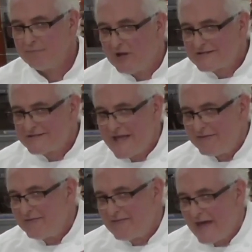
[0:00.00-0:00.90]
Plus
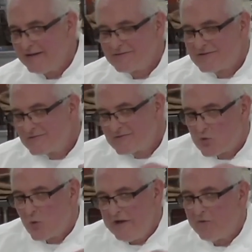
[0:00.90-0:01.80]
that
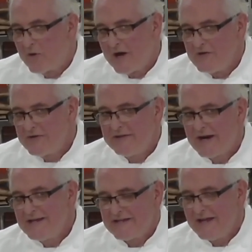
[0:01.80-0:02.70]
2,400
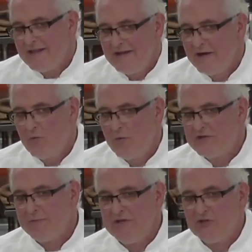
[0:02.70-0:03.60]
that I say that we
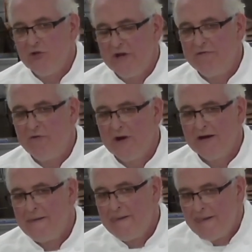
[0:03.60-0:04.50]
should be shooting
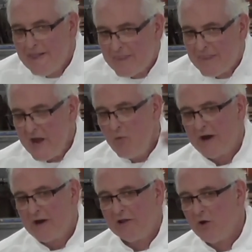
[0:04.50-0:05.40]
for, they
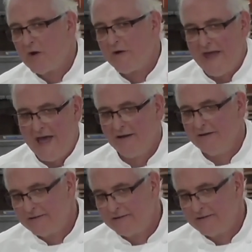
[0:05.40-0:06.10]
want to lower that.